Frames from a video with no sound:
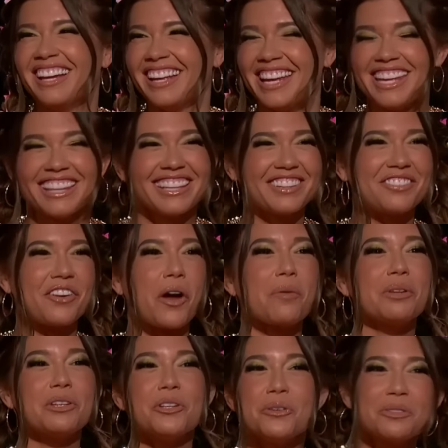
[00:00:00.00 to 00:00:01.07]
They're
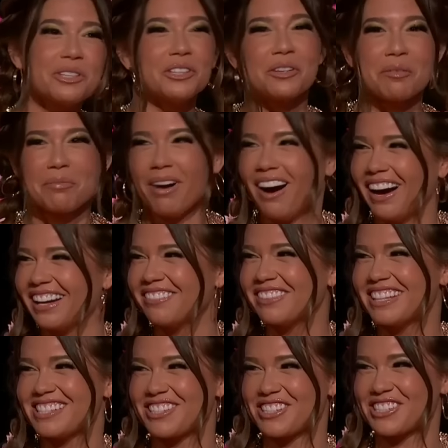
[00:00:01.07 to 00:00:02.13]
probably losing their mind
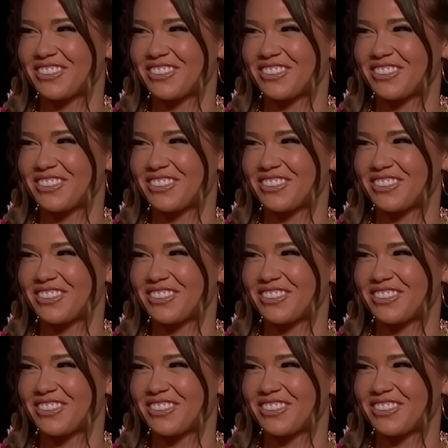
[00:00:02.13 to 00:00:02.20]
when yeah.